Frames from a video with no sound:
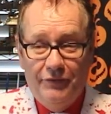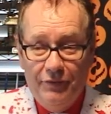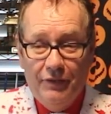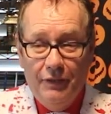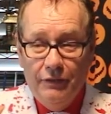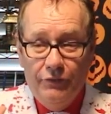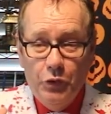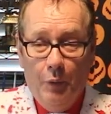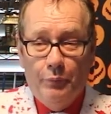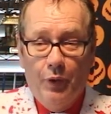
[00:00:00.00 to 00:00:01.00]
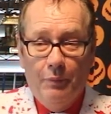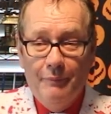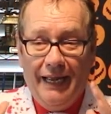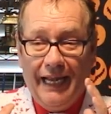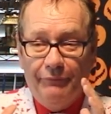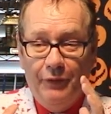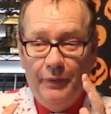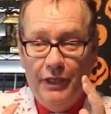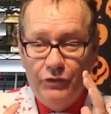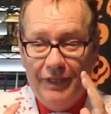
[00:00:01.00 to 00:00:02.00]
does, does your problem have to
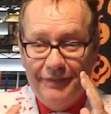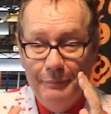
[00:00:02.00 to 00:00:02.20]
be addressed